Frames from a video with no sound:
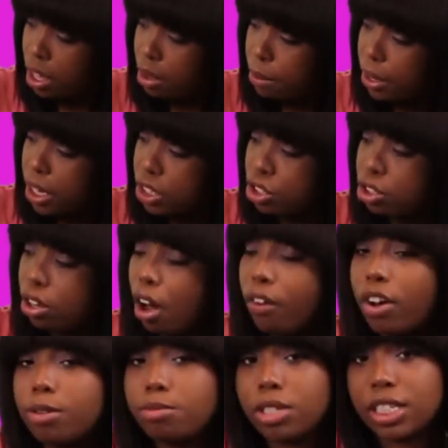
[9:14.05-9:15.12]
But as you
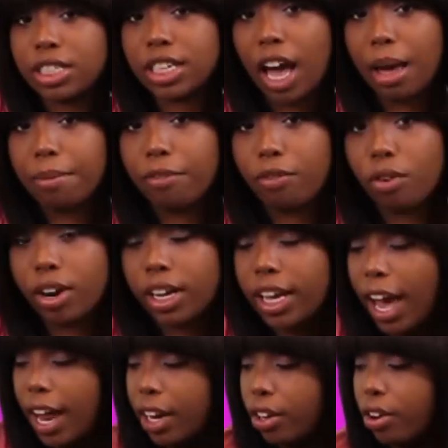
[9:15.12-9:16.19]
go up to type four
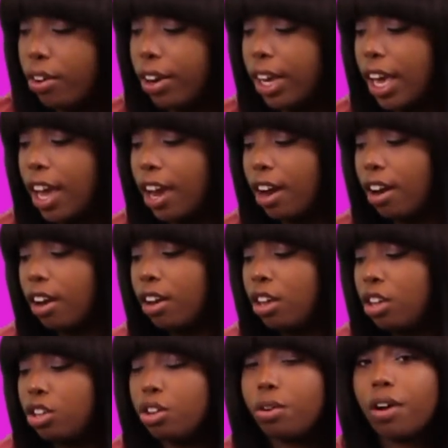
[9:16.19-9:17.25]
category hair,
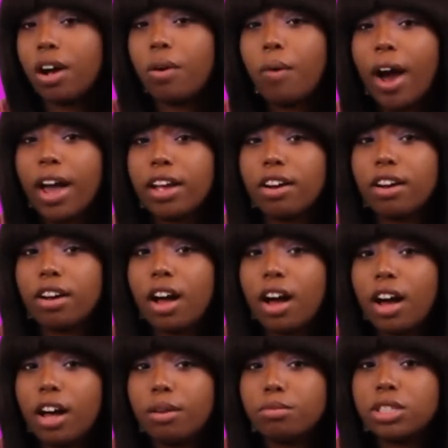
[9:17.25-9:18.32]
you require
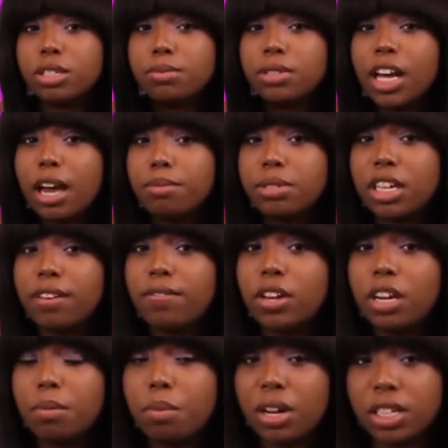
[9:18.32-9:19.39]
um, sometimes
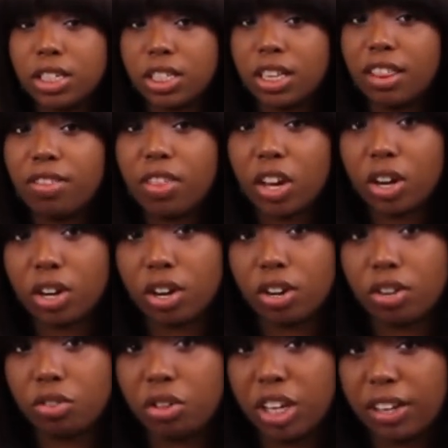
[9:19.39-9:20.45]
even a much
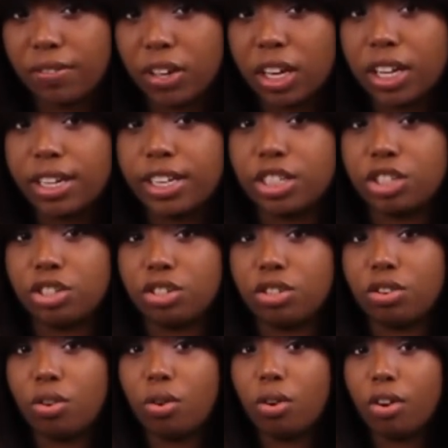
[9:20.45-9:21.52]
thicker leave-in
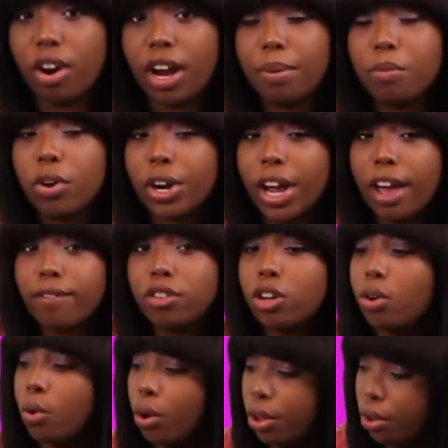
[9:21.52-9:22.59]
conditioner or a more
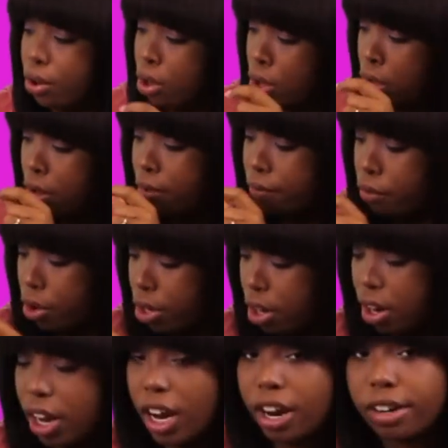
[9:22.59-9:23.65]
heavier oil for
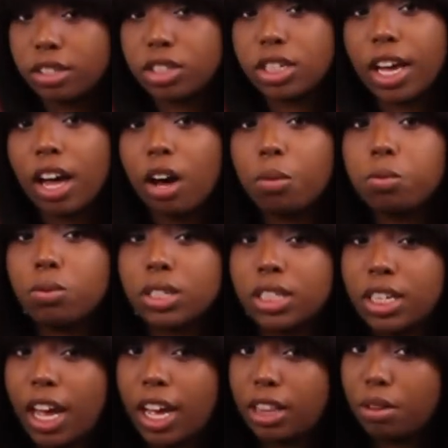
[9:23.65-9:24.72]
your hair to help
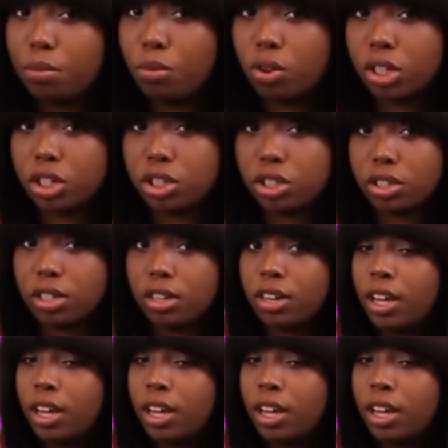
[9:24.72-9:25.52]
retain the moisture.